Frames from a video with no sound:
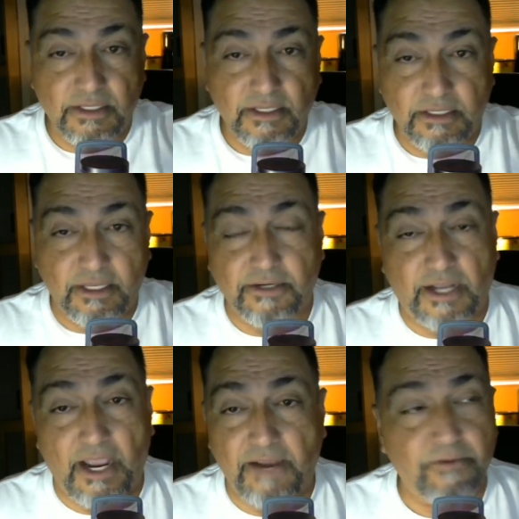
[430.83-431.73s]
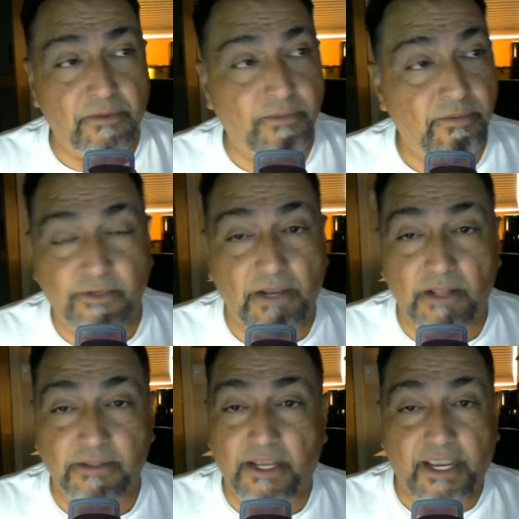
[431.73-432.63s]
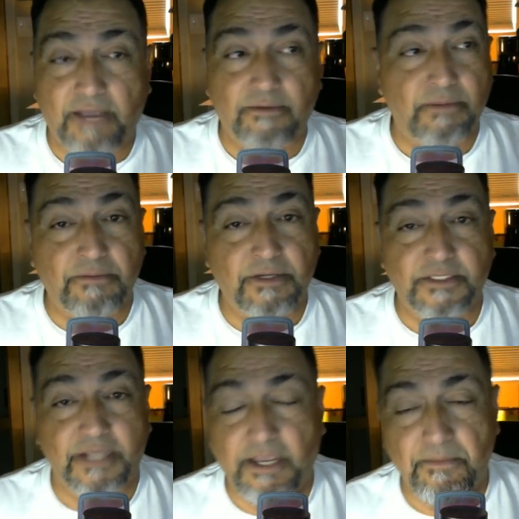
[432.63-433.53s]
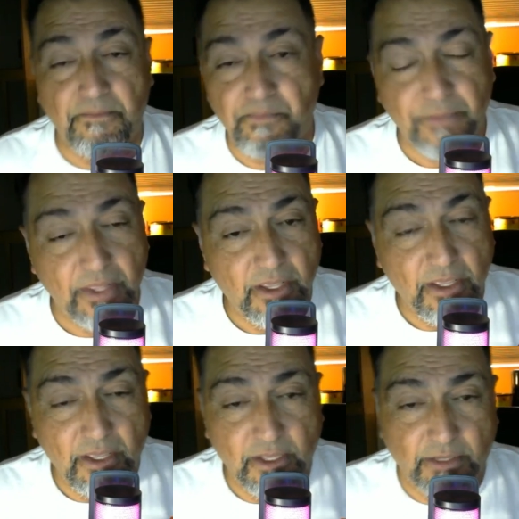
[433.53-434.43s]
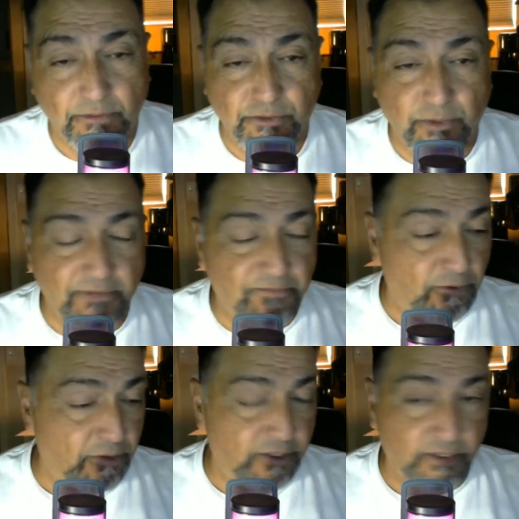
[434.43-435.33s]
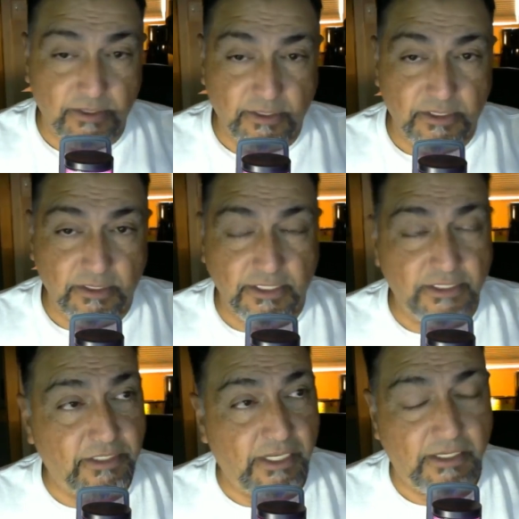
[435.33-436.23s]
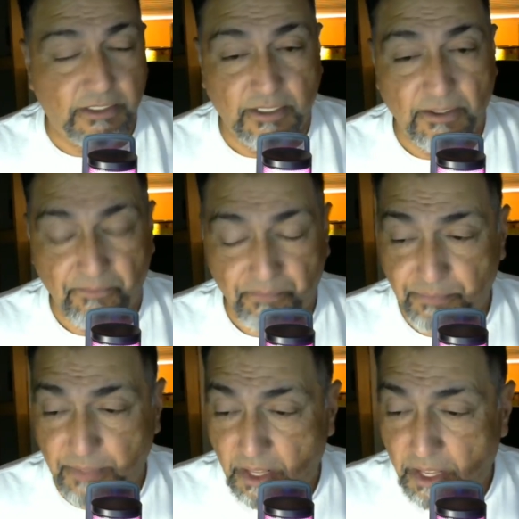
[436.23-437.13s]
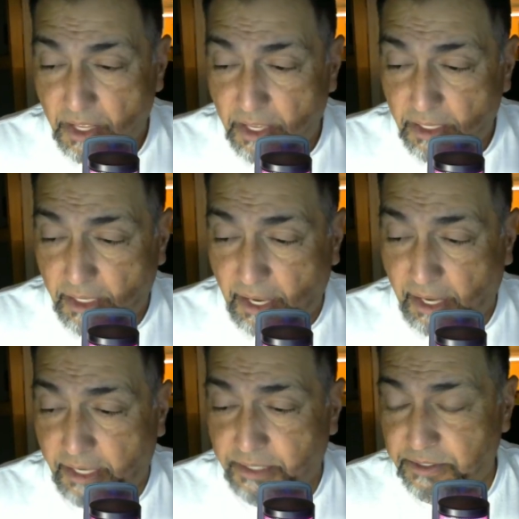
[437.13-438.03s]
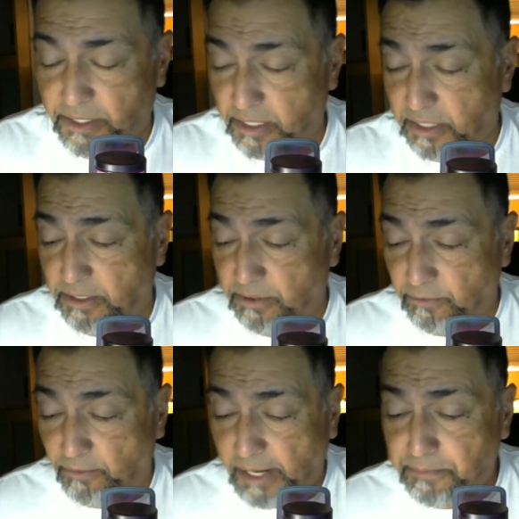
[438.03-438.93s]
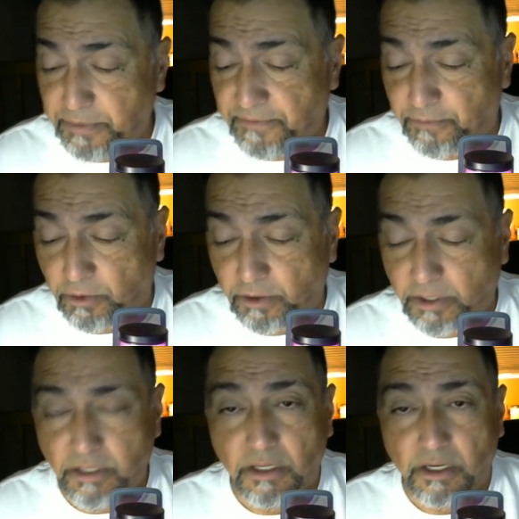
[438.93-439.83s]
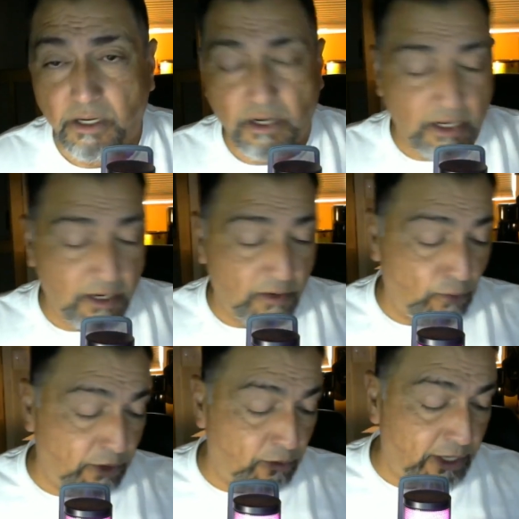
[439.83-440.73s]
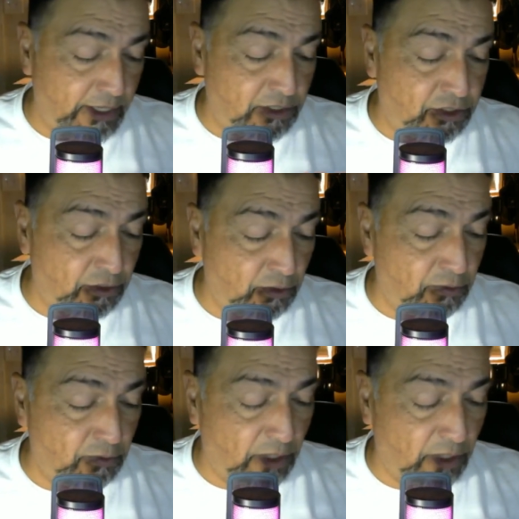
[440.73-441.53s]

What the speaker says: the other guy from Uvalde. I can't remember his name. That was running for this seat. And right before we went into